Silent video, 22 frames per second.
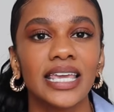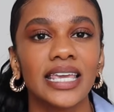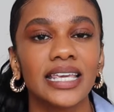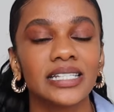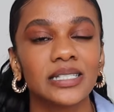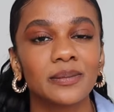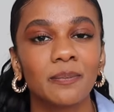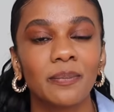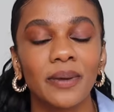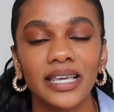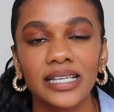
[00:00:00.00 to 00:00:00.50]

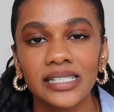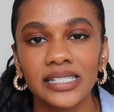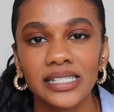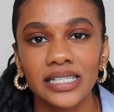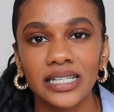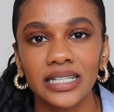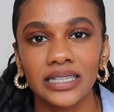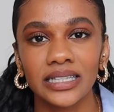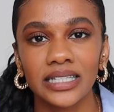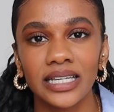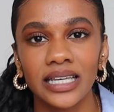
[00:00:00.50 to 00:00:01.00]
is
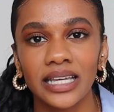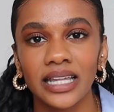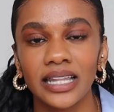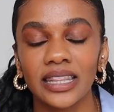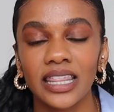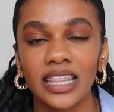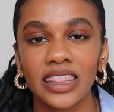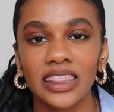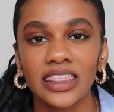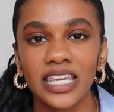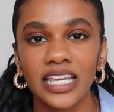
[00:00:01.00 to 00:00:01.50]
basically
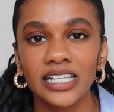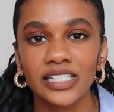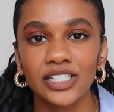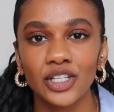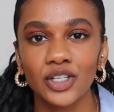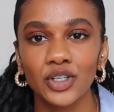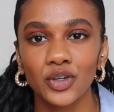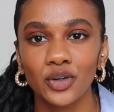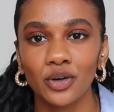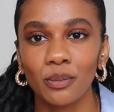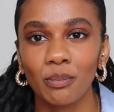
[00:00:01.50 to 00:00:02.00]
the things
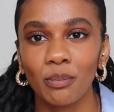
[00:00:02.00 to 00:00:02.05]
in your